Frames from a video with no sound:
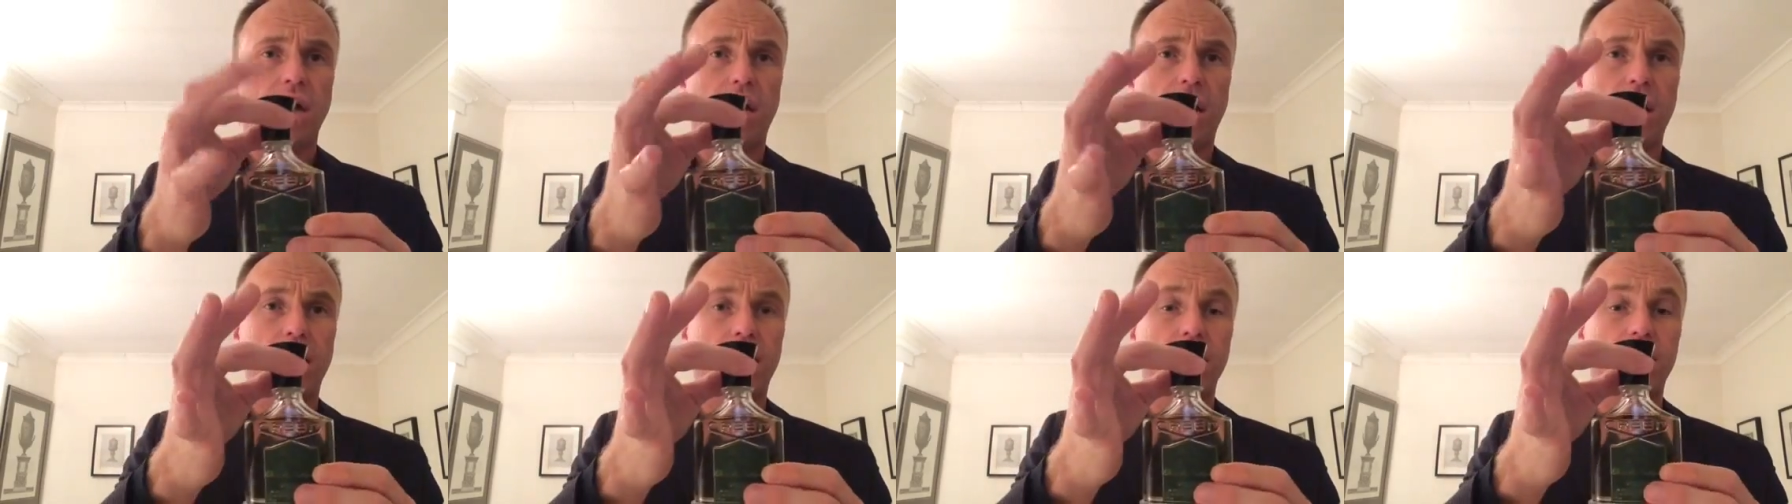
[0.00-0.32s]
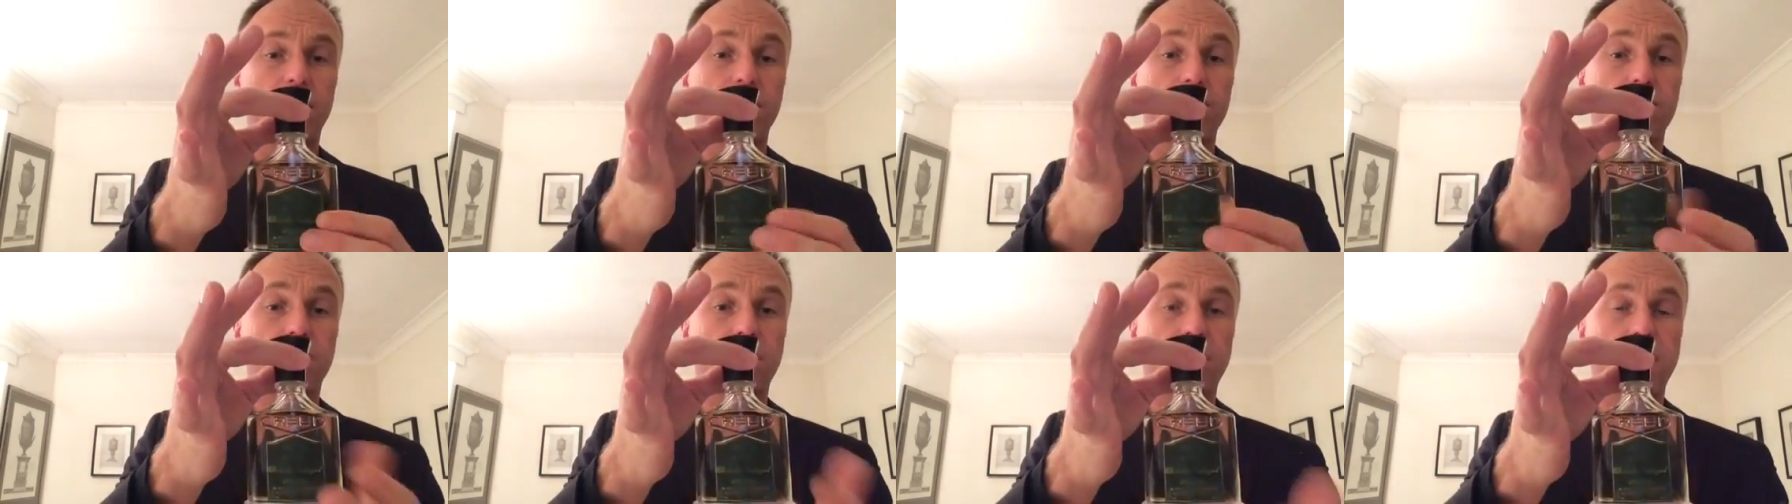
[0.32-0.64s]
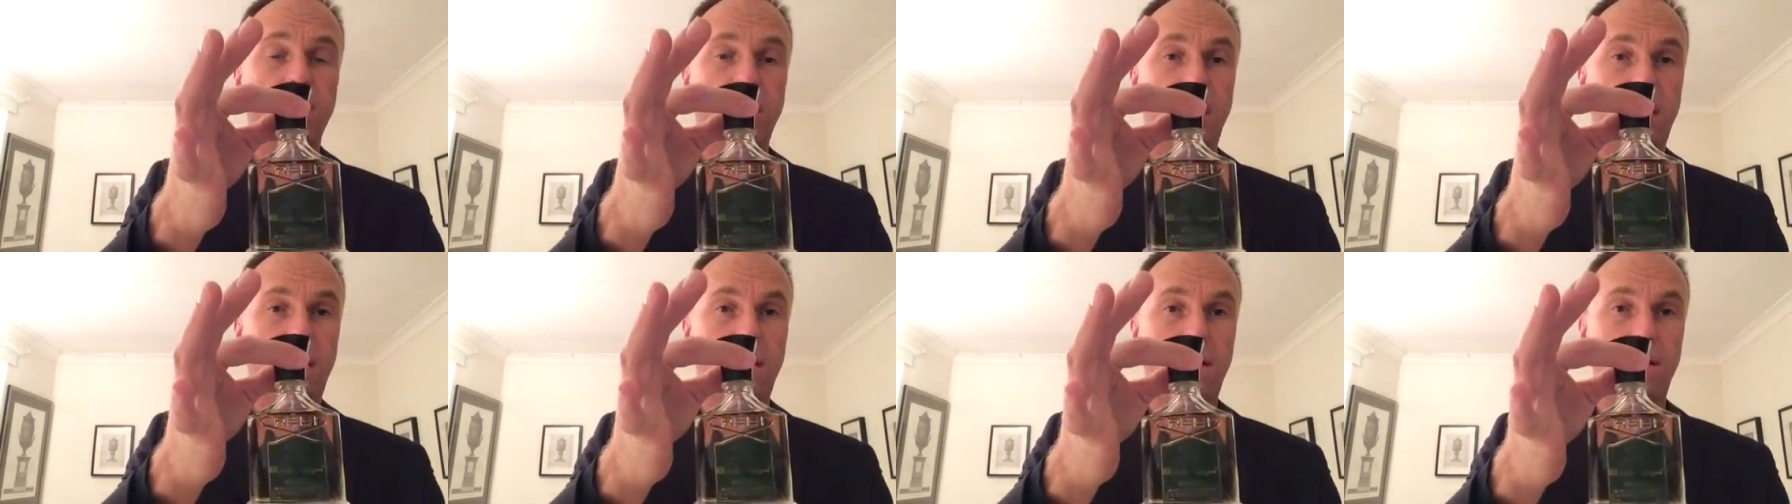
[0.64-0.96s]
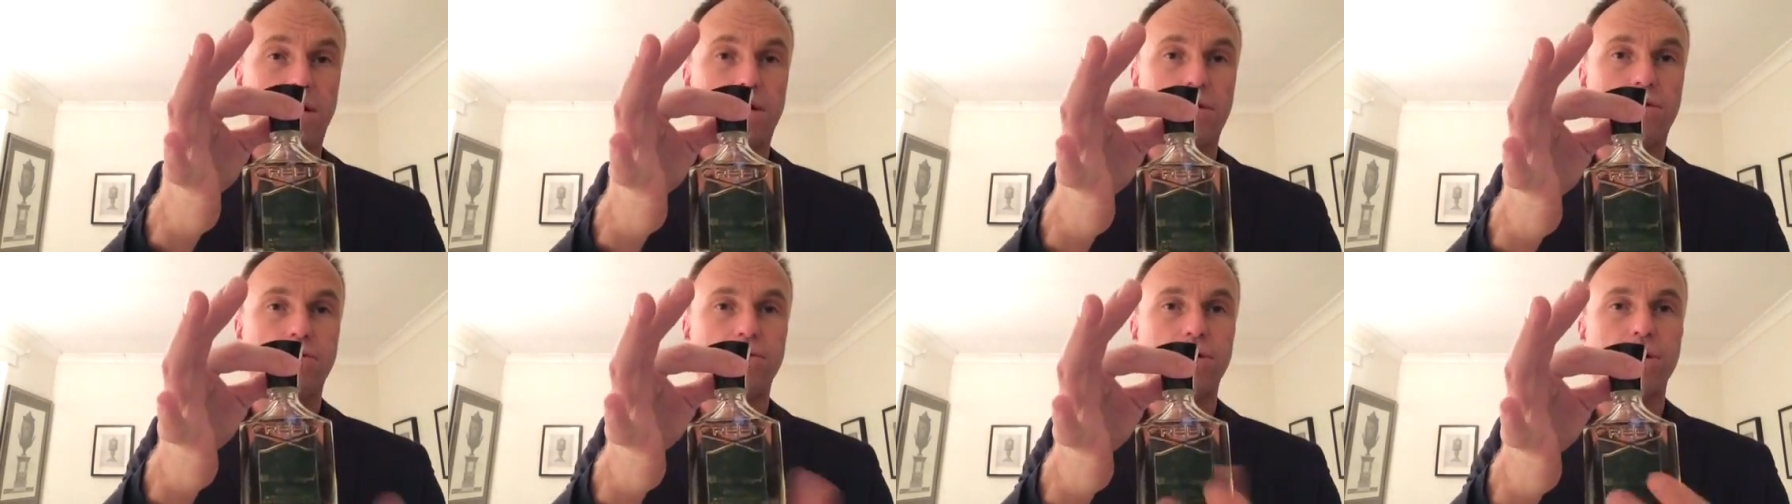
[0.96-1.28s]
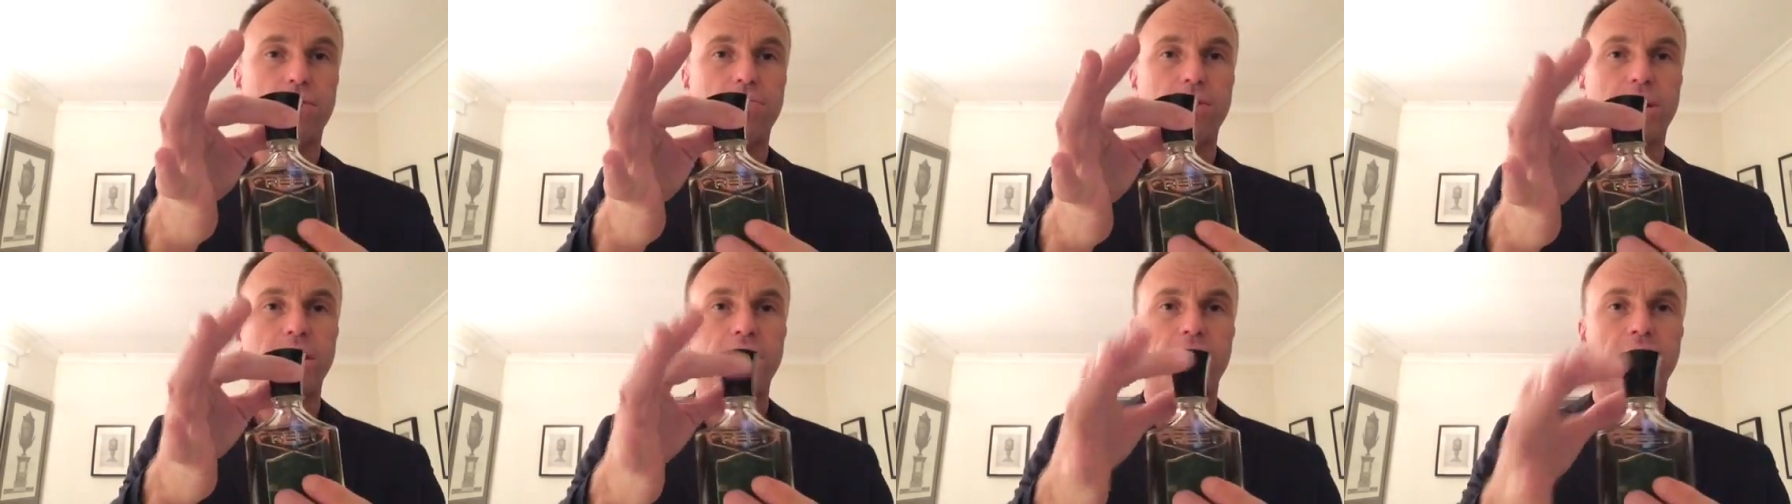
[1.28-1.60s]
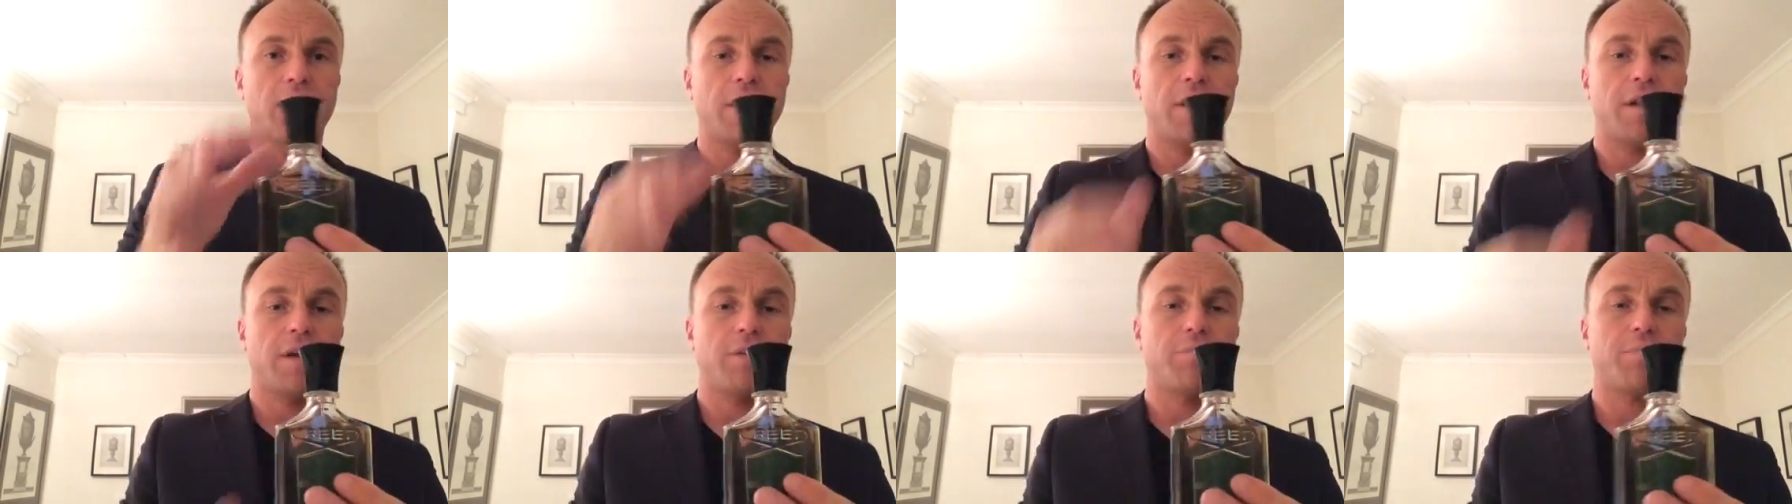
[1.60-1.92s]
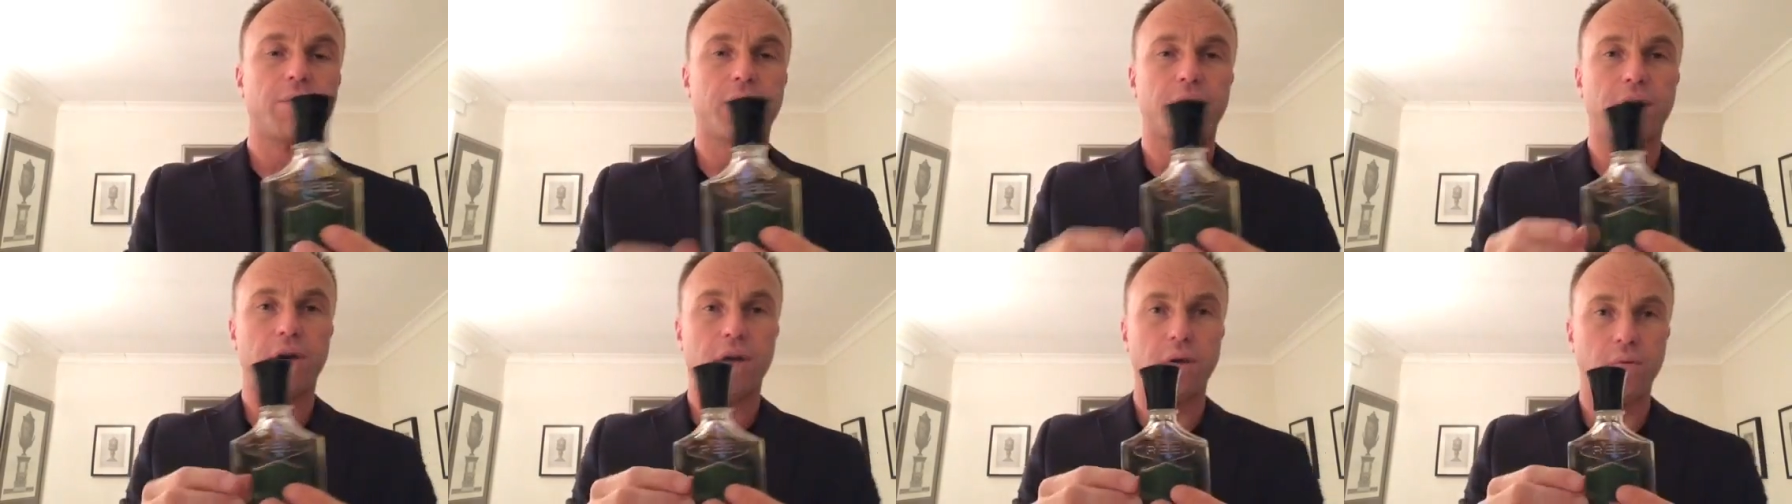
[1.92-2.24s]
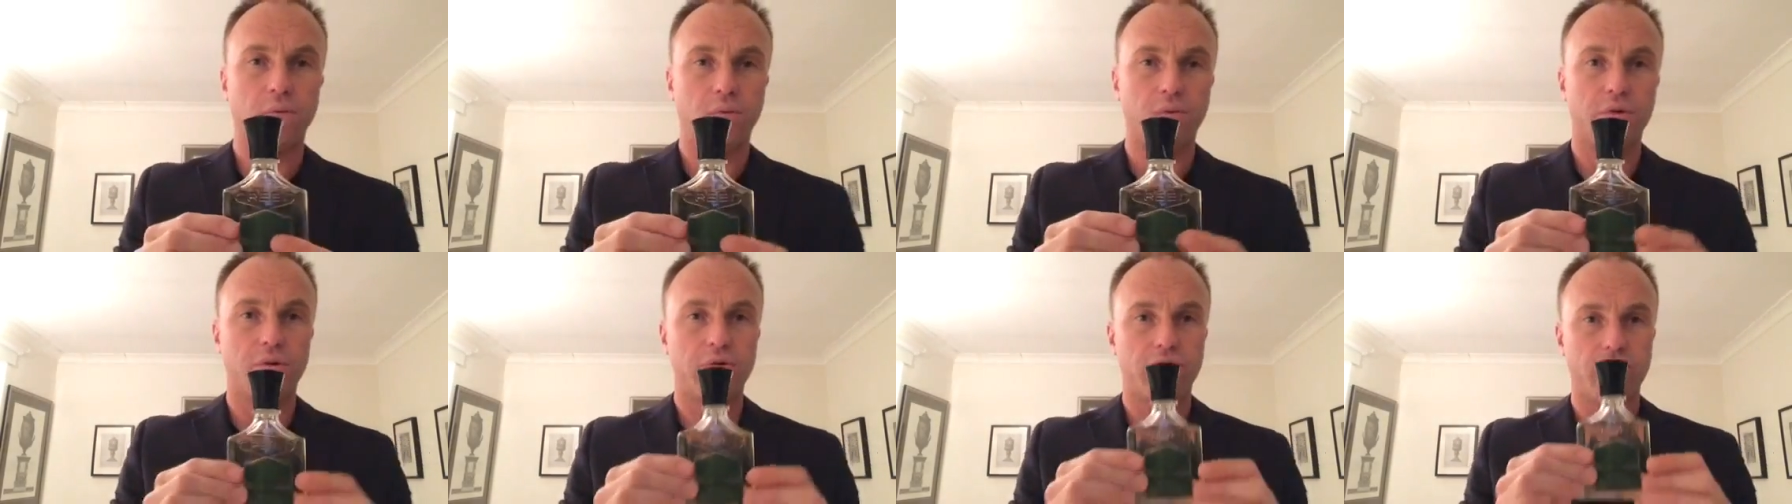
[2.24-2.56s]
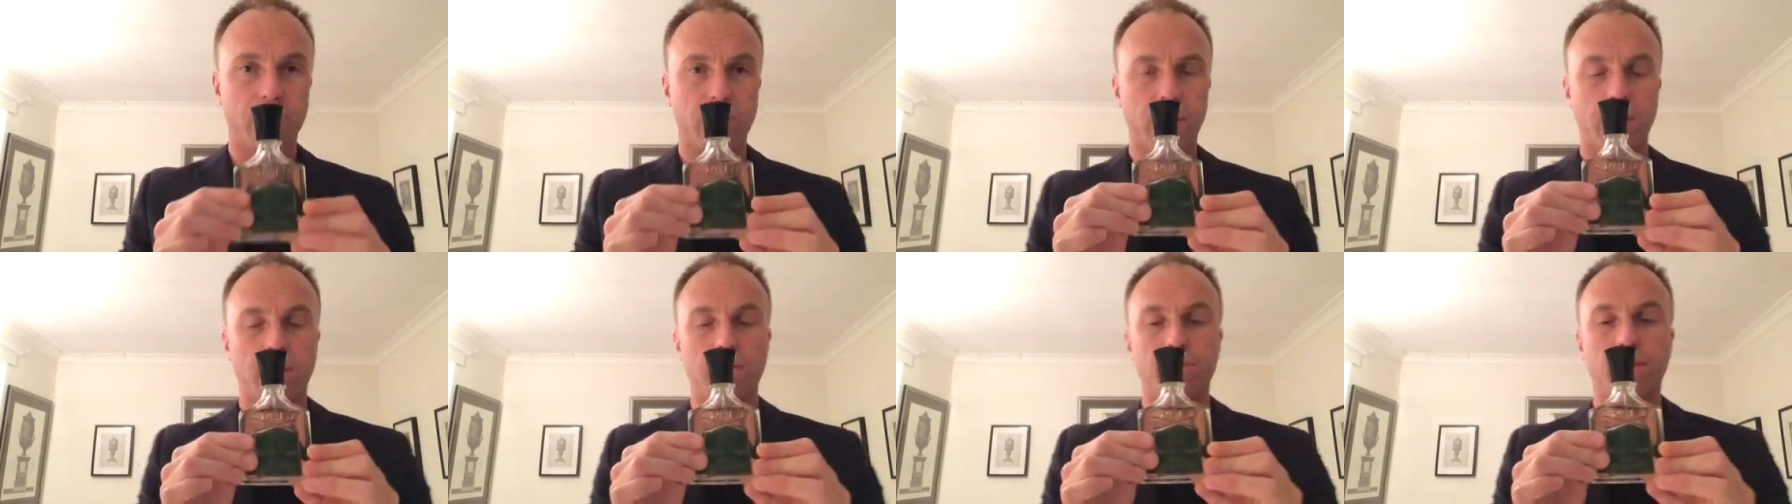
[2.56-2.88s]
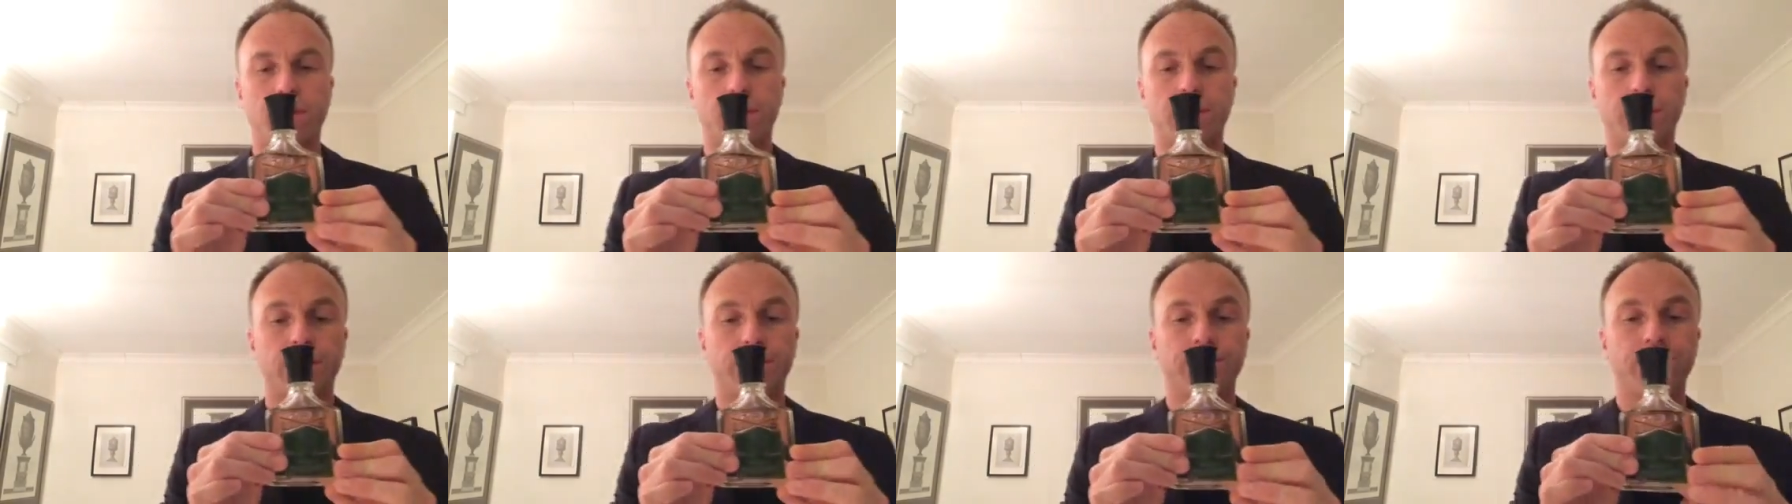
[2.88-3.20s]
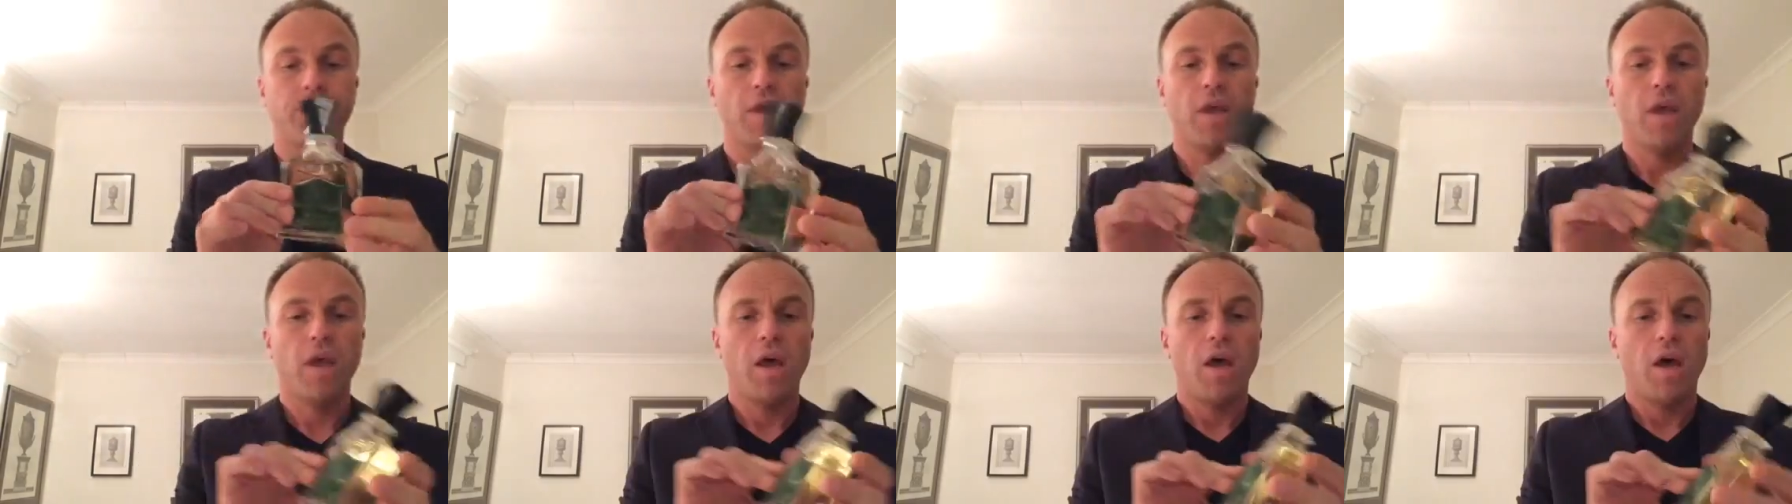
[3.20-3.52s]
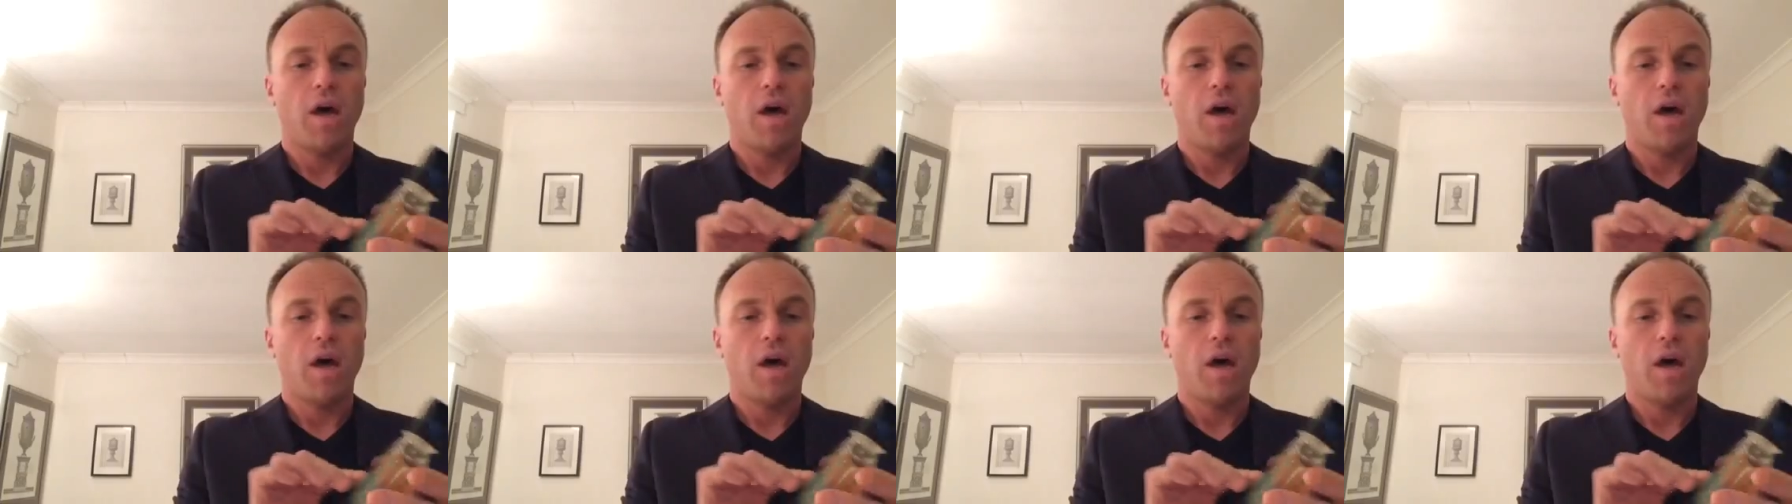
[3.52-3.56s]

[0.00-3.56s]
and you can hold it by the lid, but I wouldn't recommend it.